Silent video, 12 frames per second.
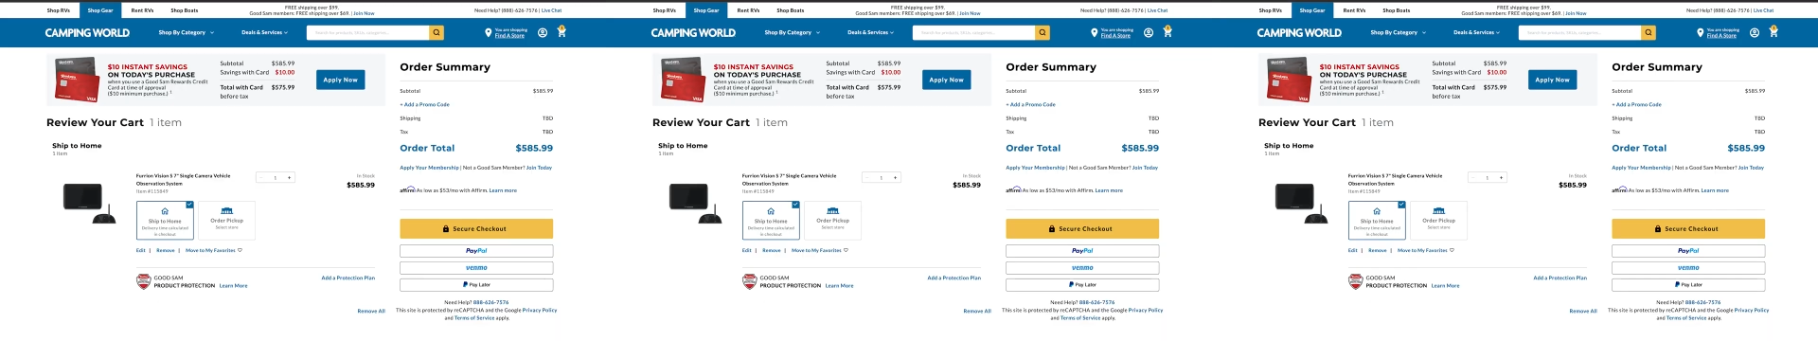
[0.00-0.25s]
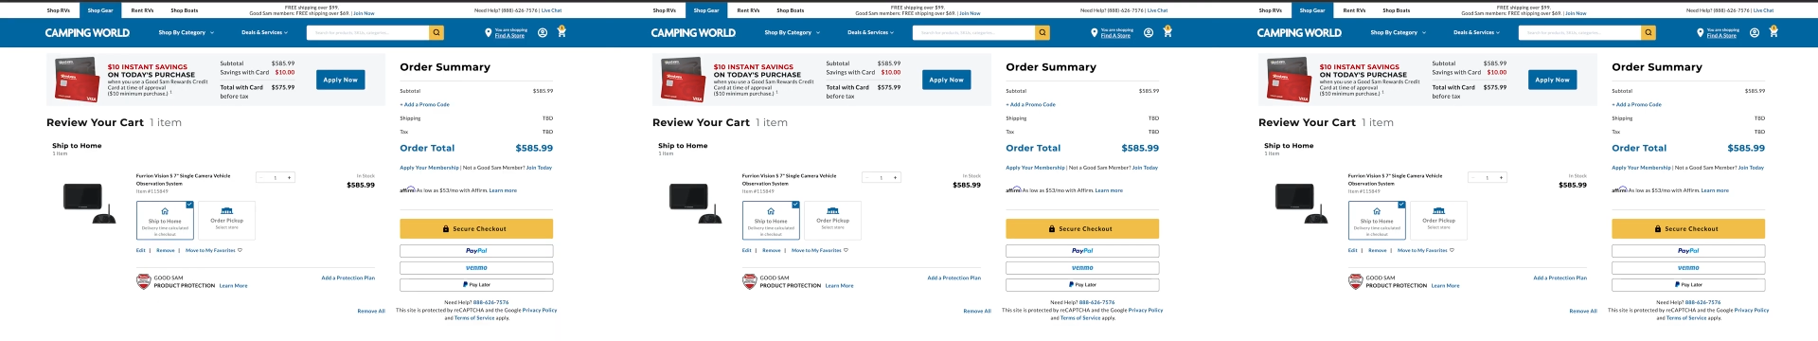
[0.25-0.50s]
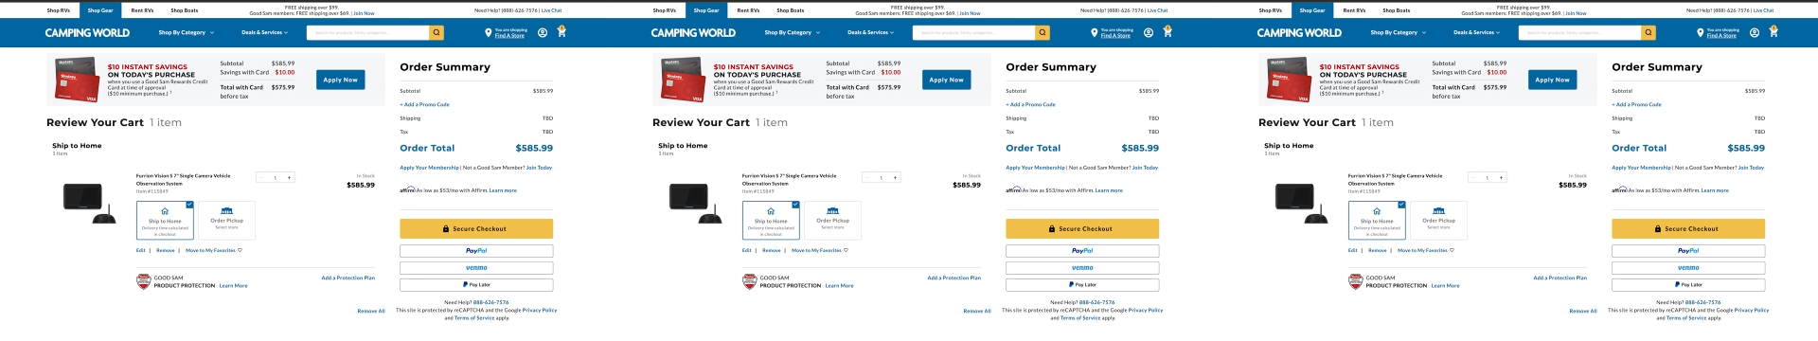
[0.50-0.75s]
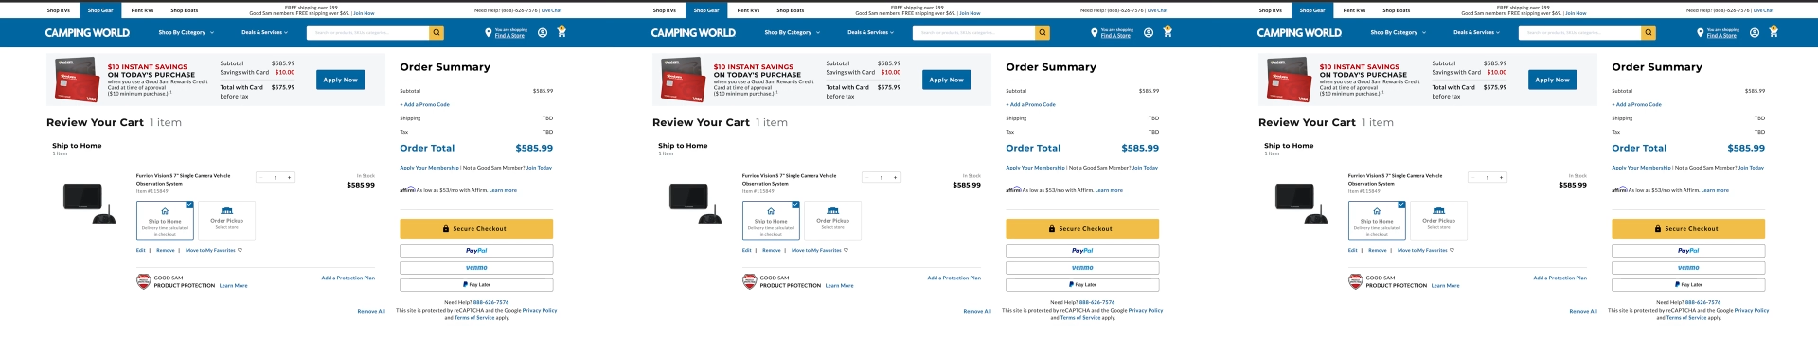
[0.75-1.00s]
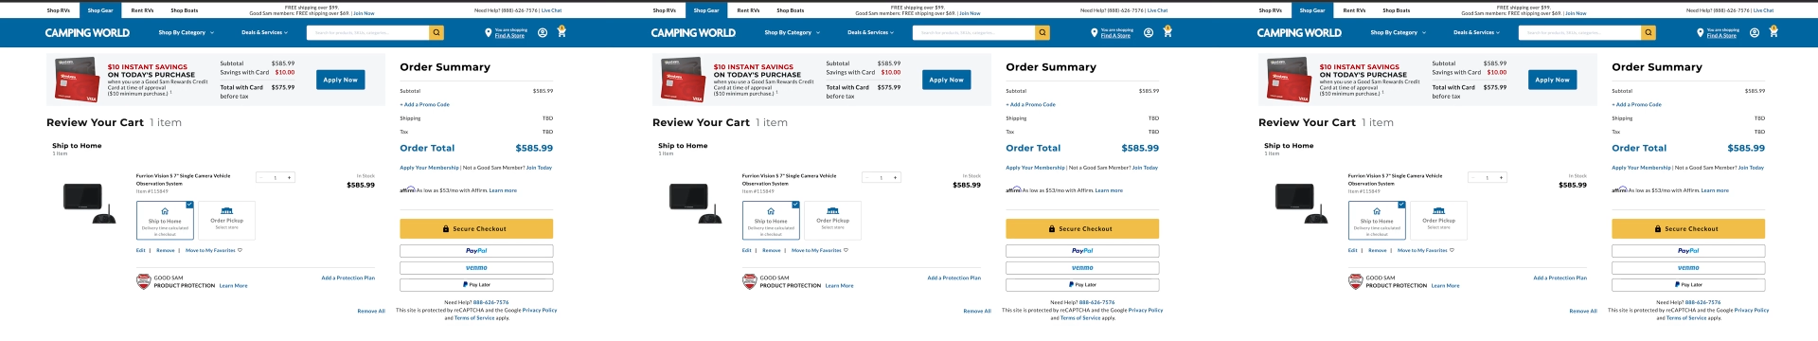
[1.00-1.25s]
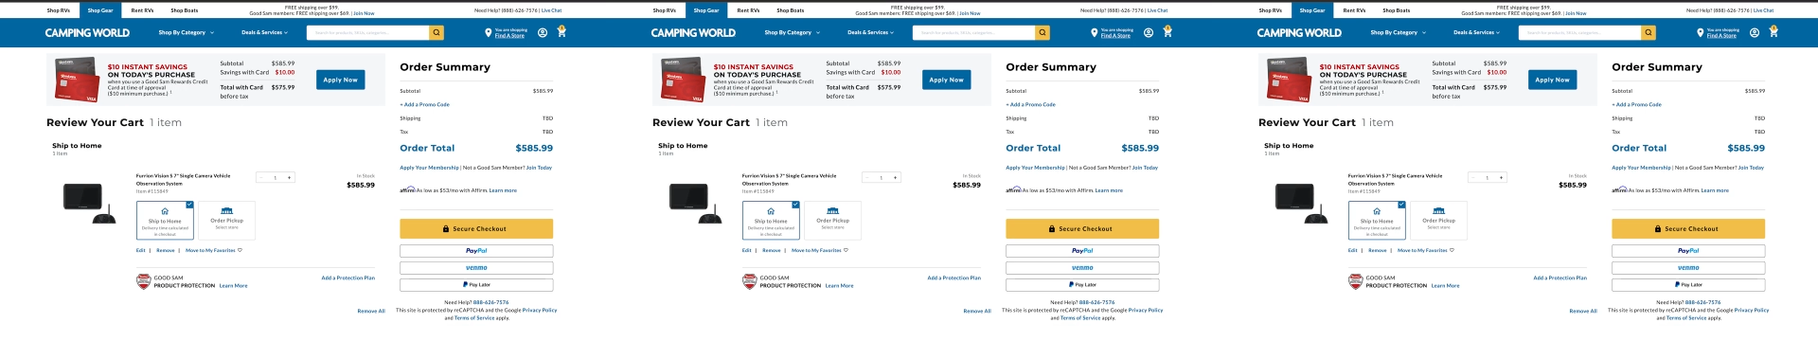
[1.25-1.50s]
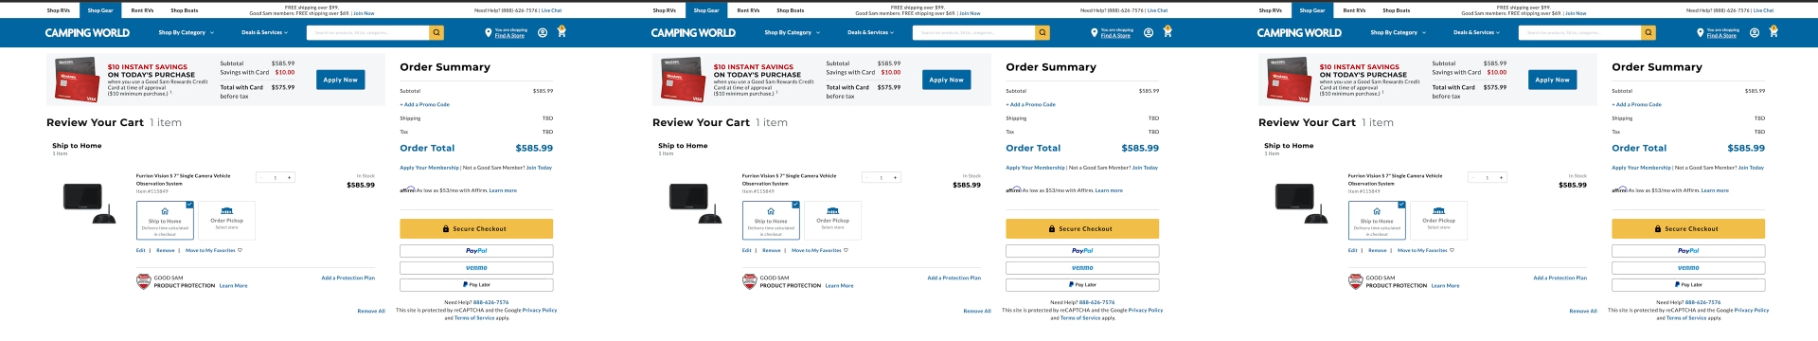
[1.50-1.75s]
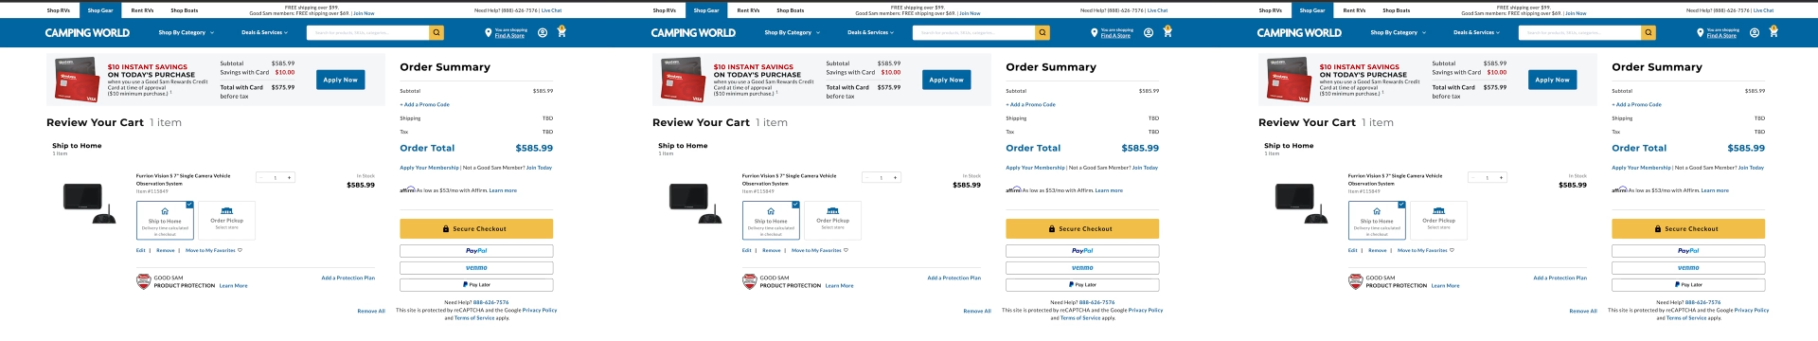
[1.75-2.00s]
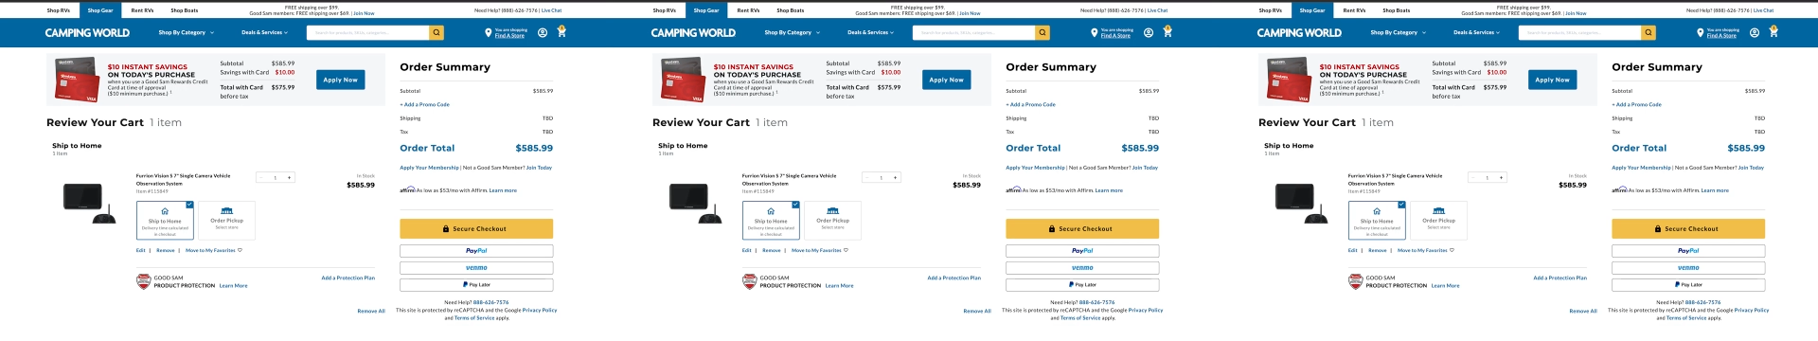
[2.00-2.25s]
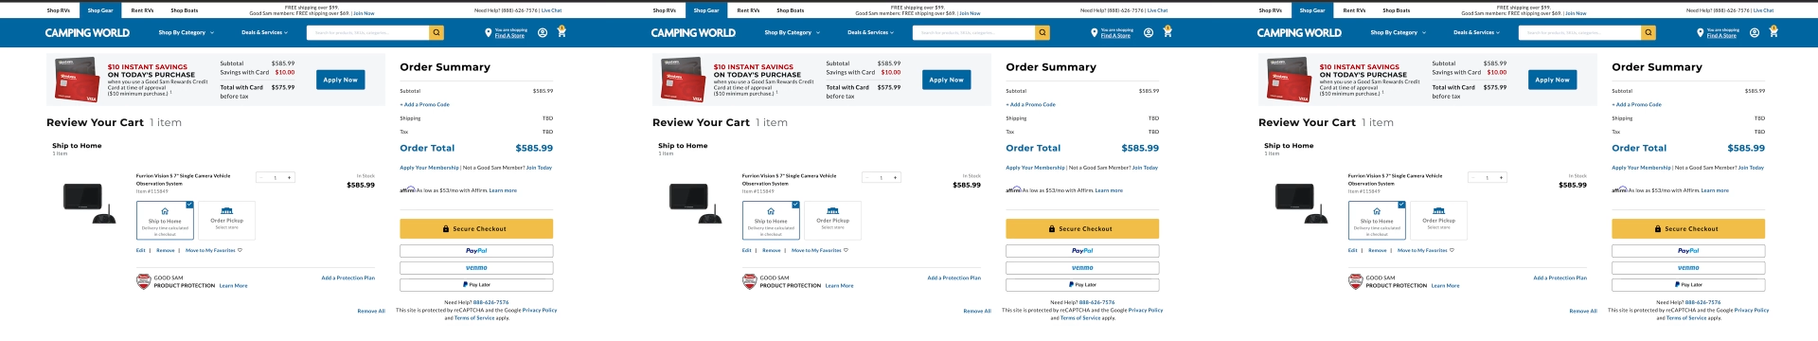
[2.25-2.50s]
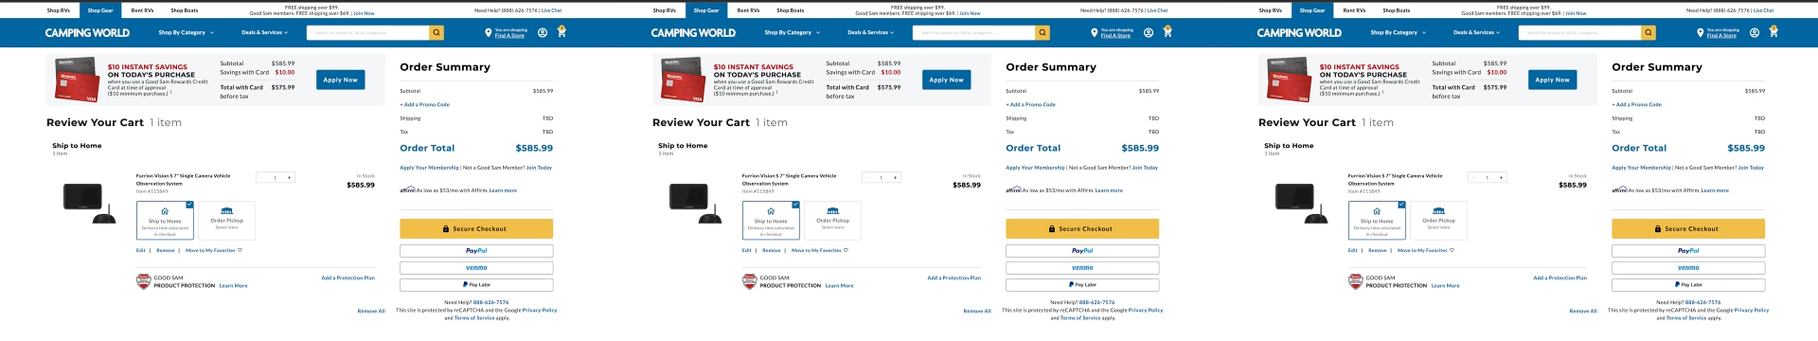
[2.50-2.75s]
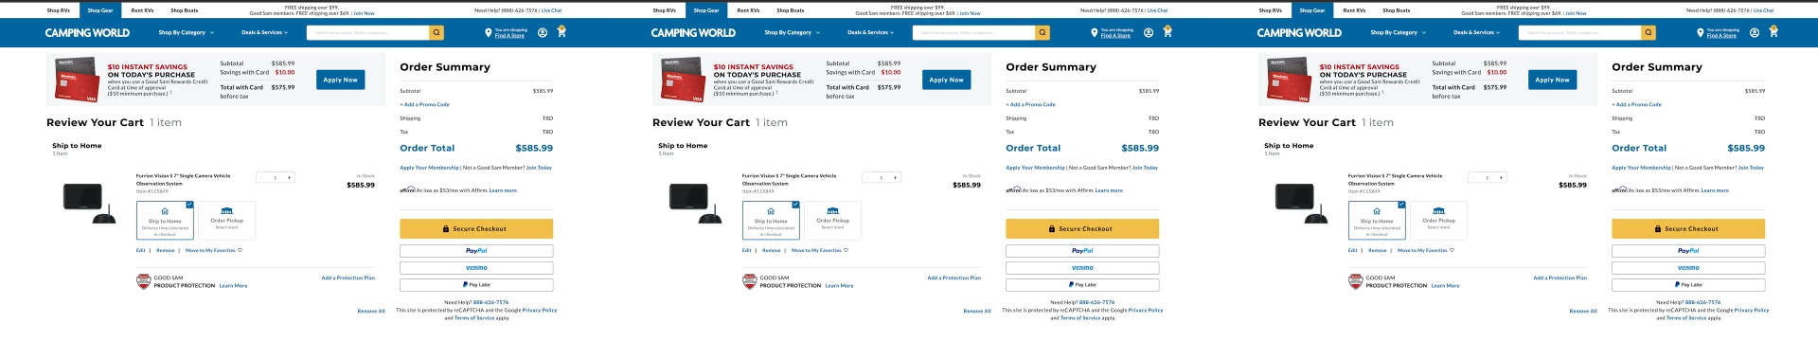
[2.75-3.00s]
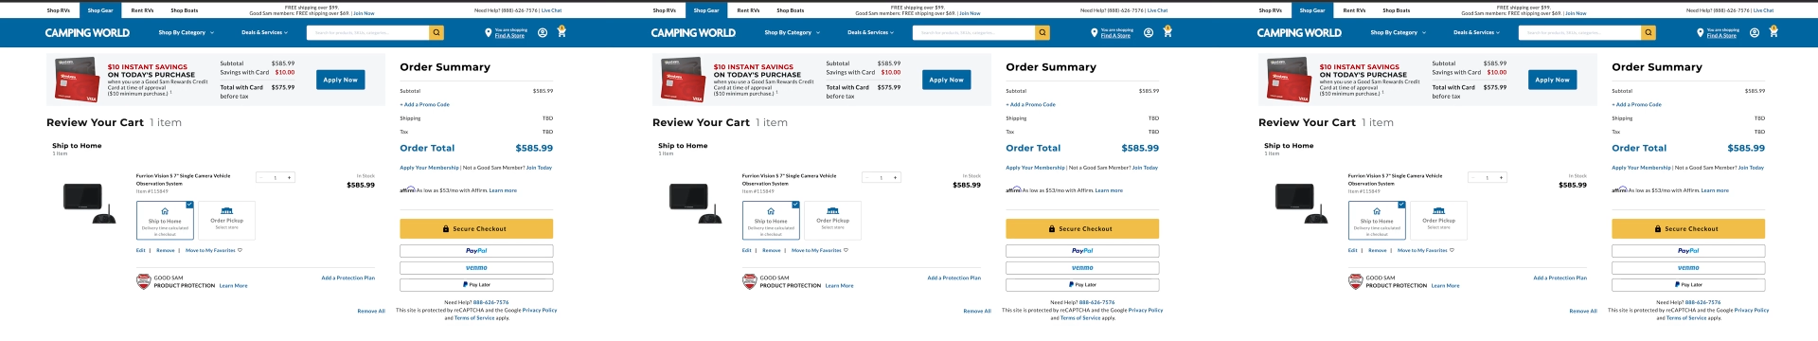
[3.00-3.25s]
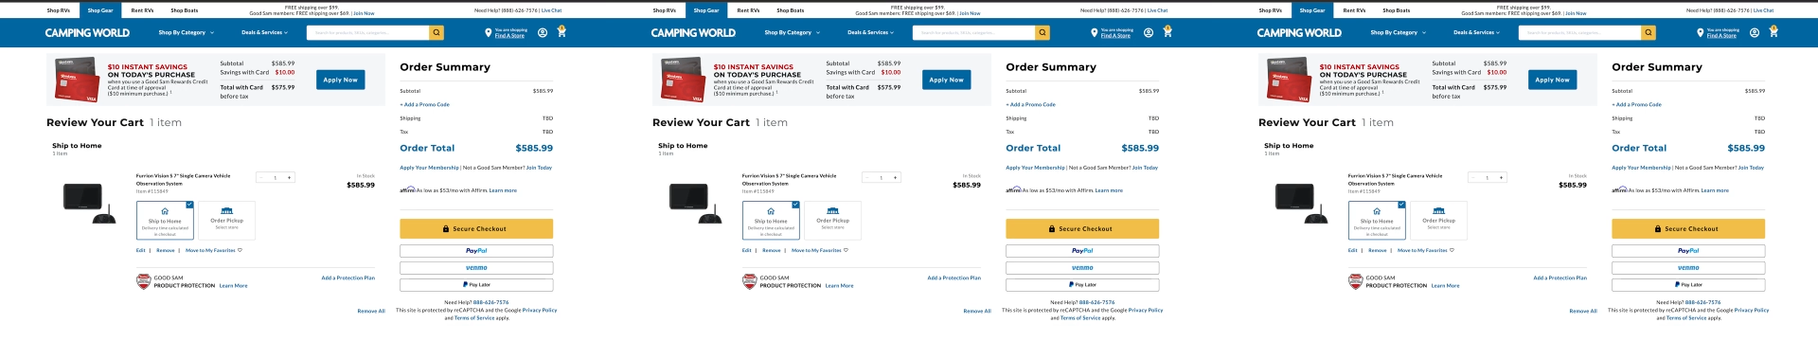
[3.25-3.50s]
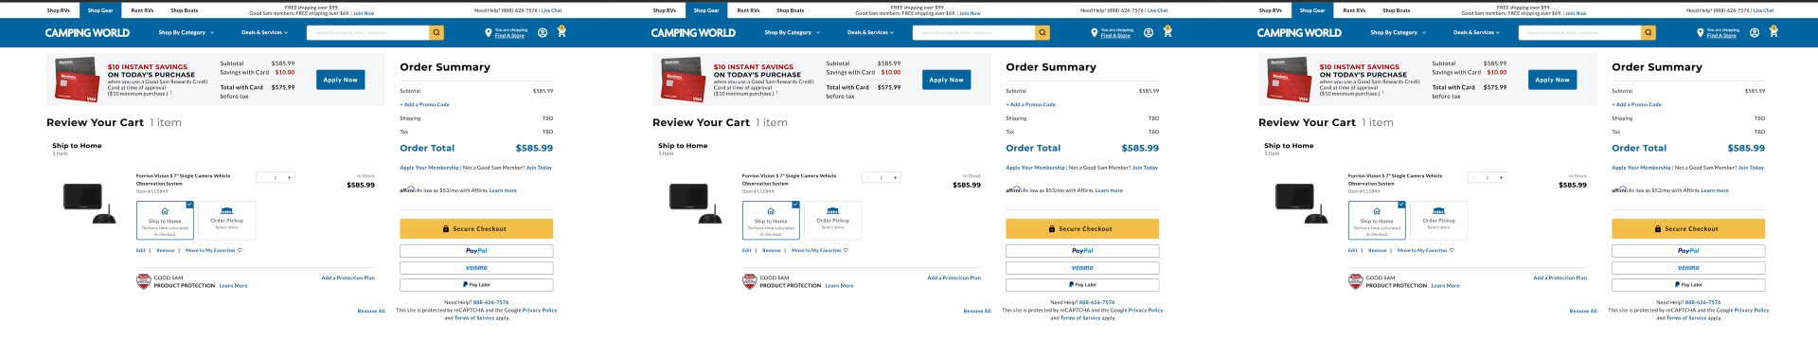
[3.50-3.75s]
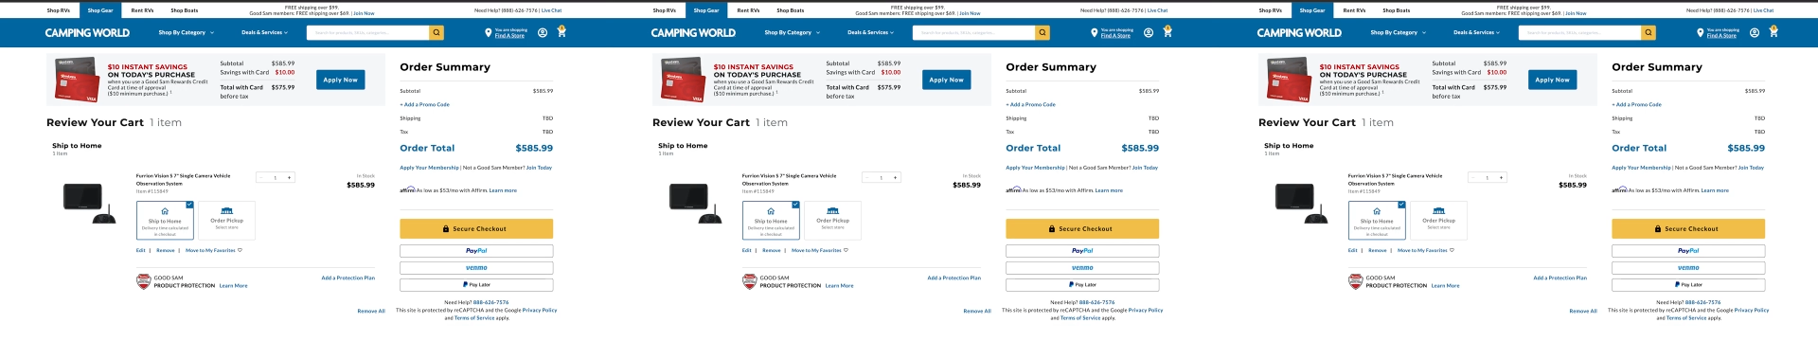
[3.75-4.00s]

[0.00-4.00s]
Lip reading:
No face is visible, so there are no lips to read.